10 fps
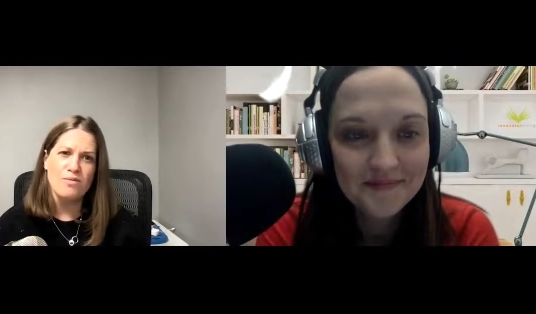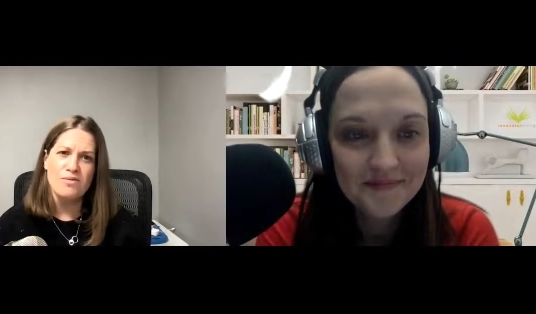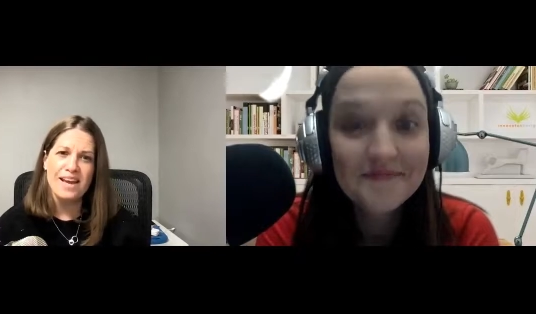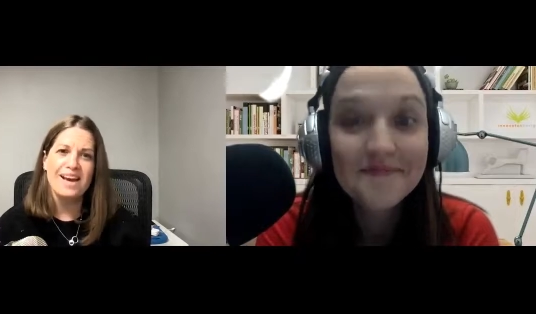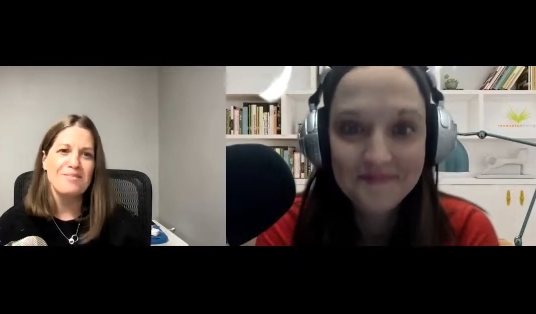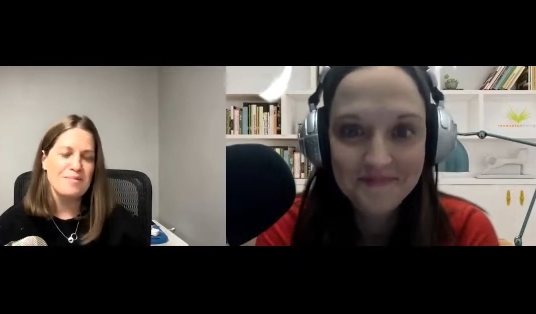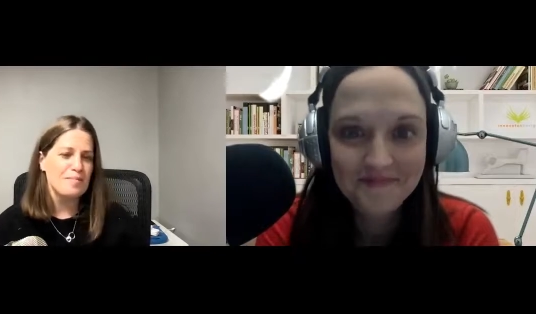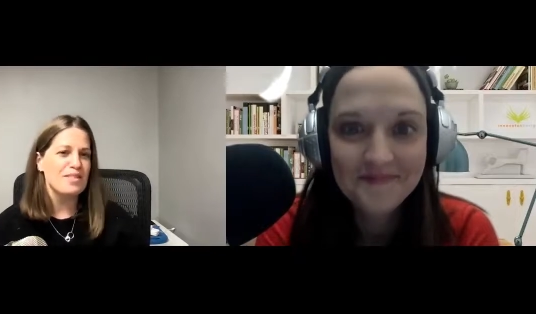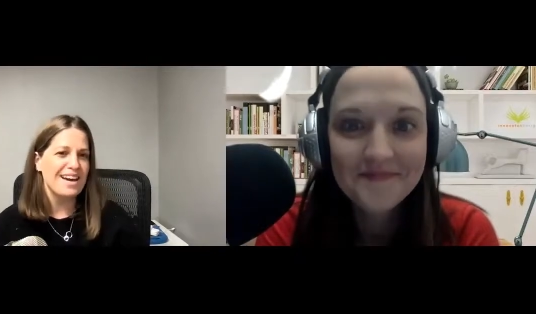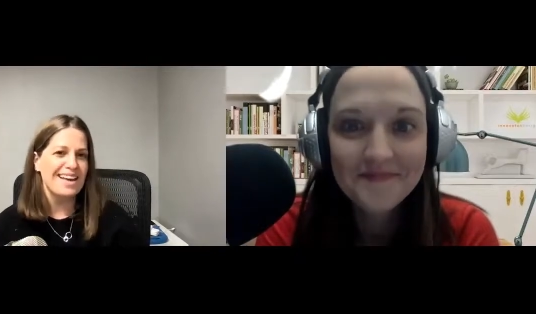Speaker 1: yeah,
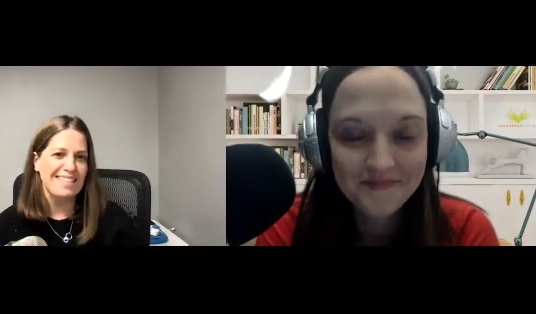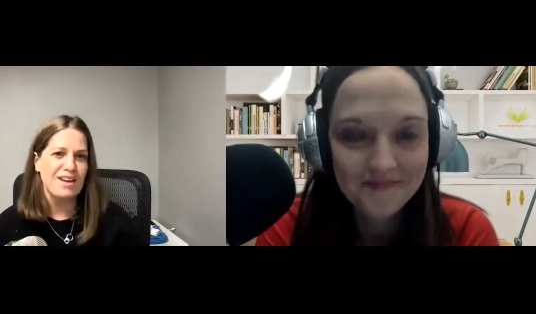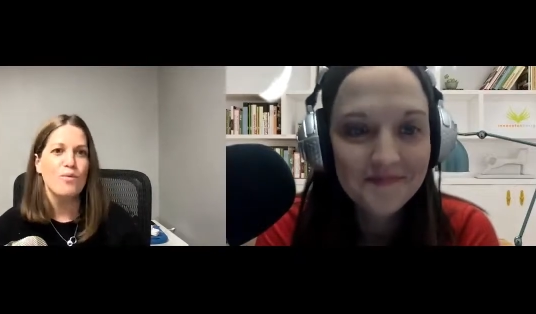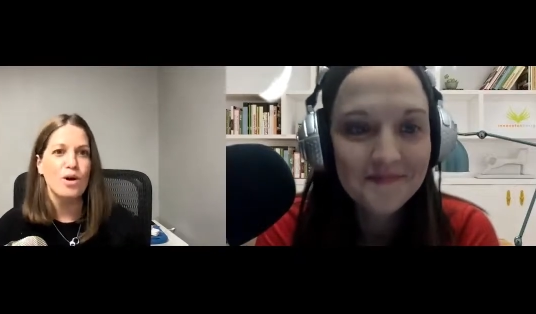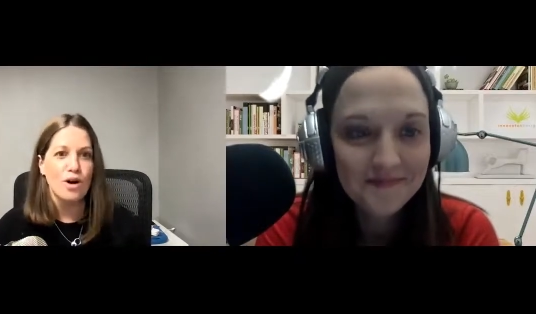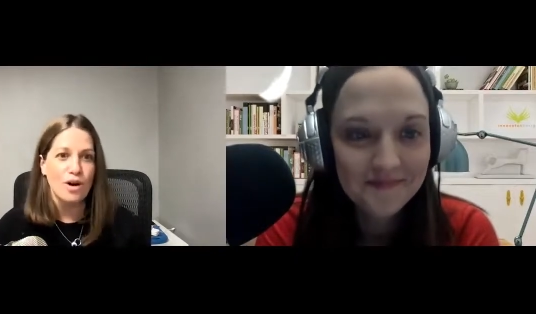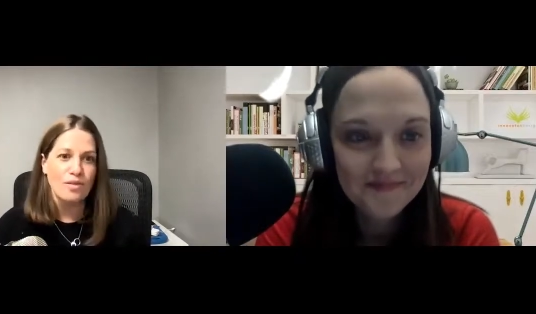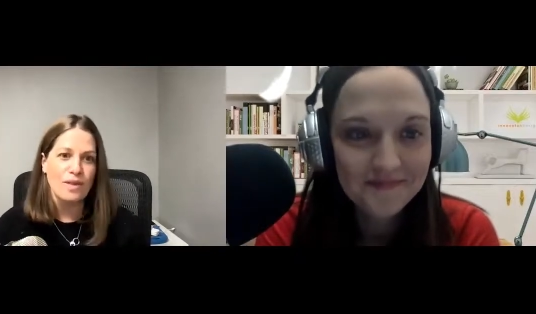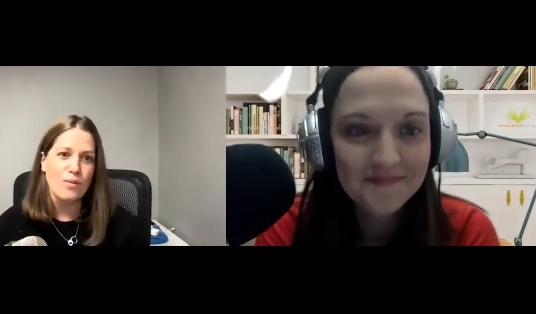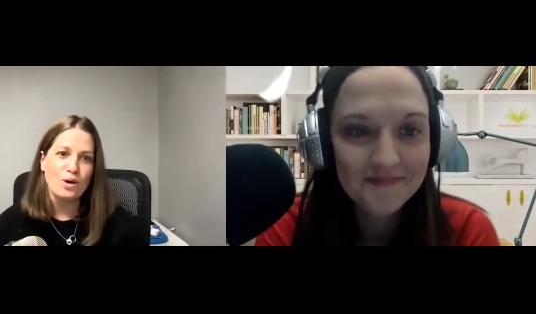remember that they
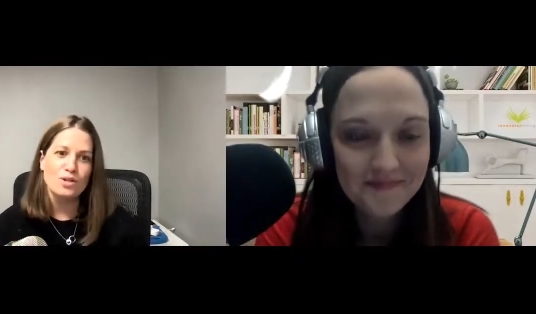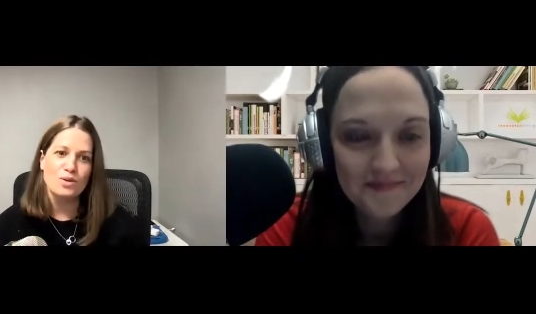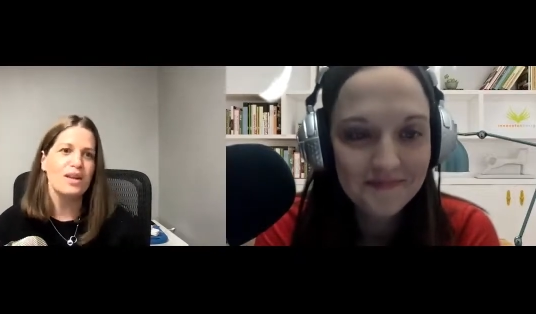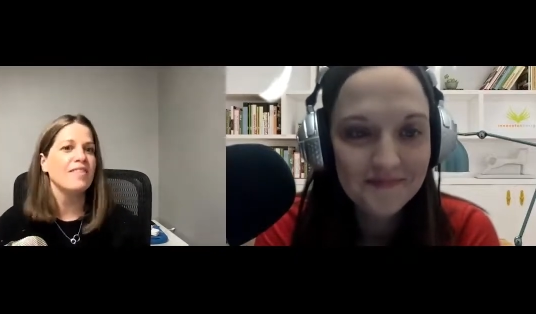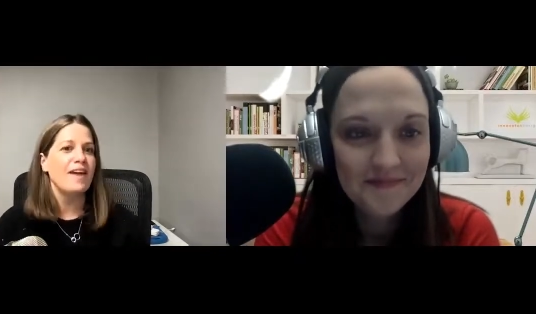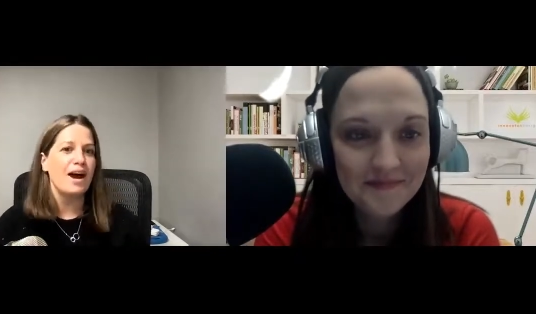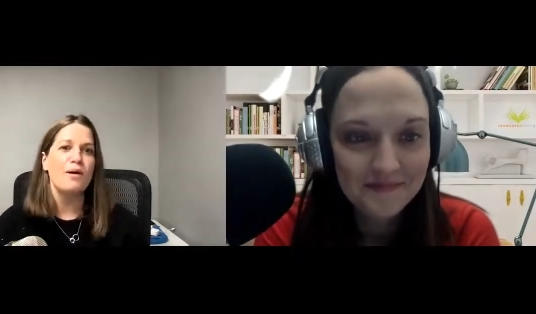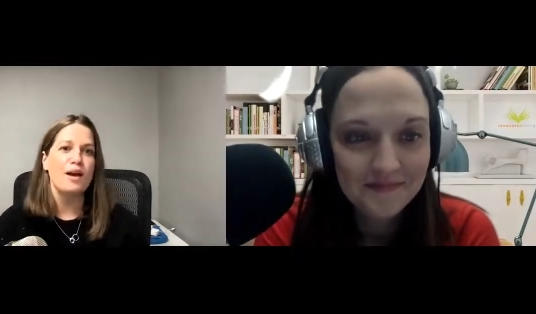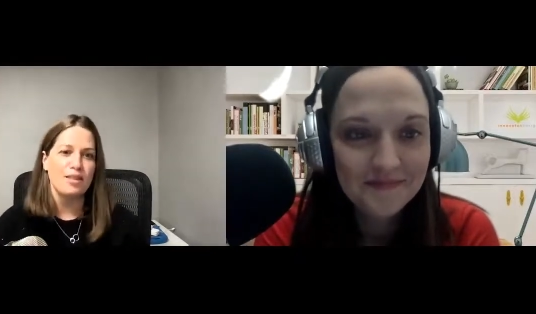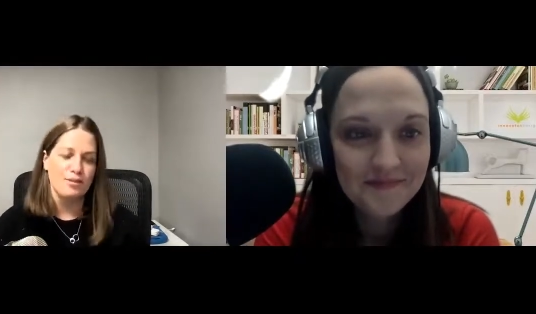were they were doing it that
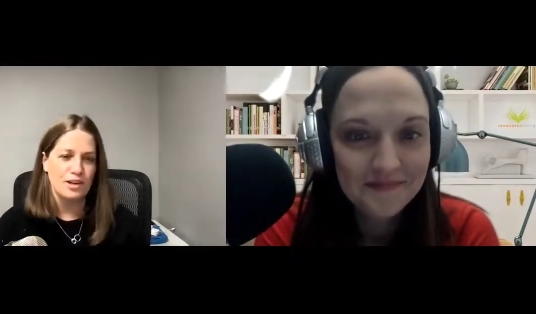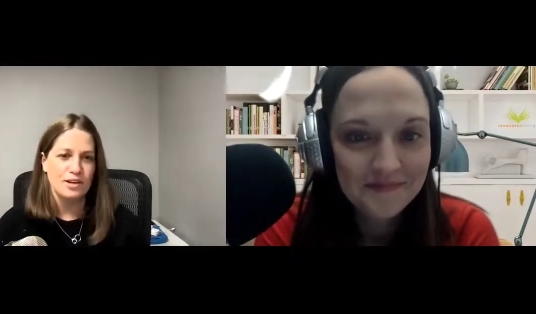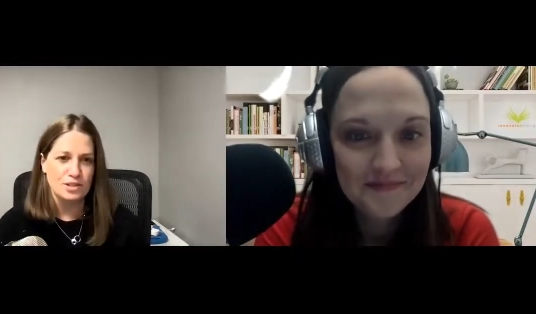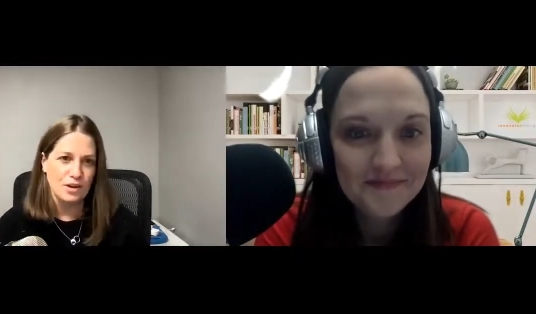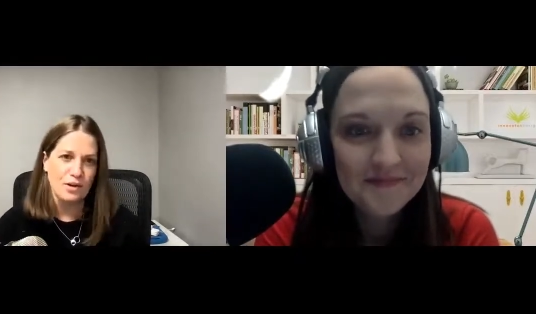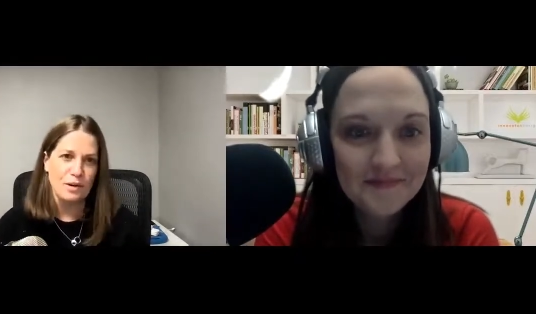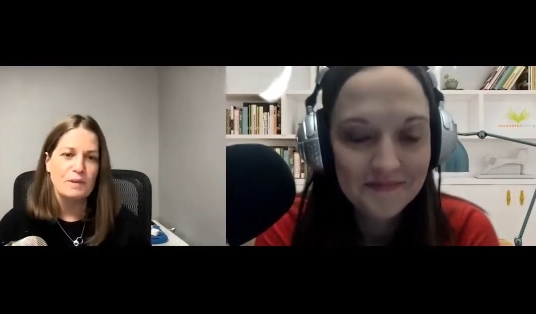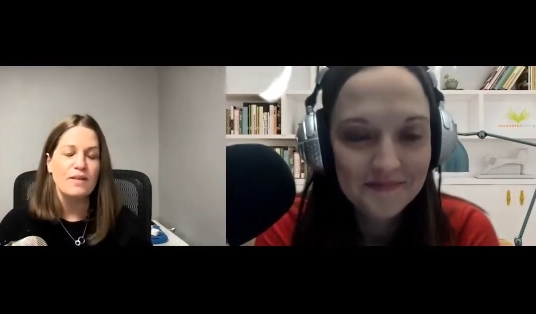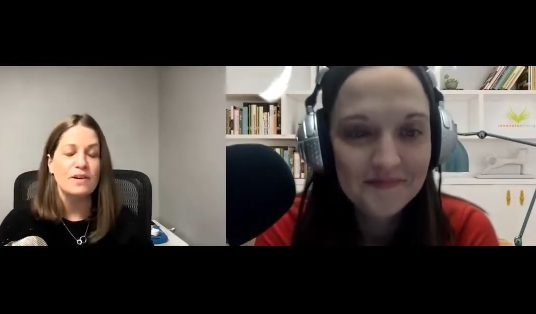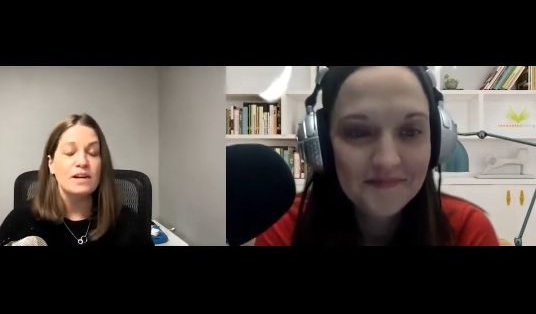way three years ago or
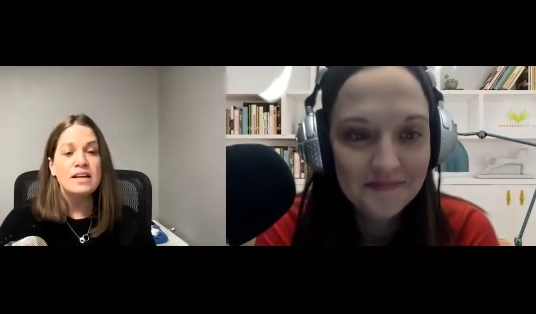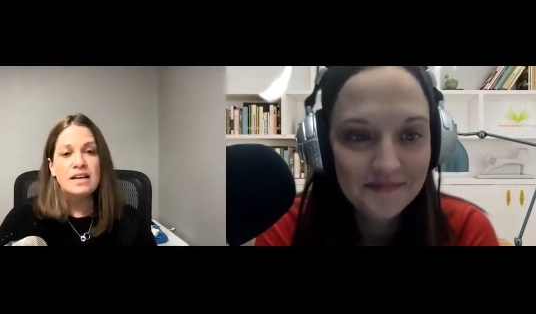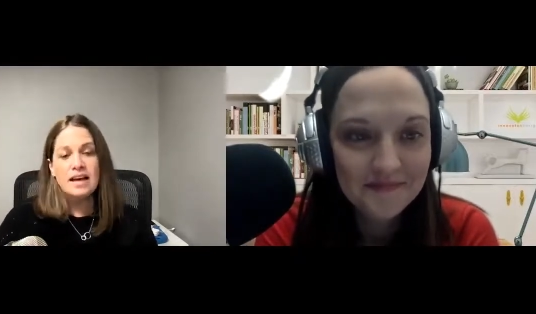whatever.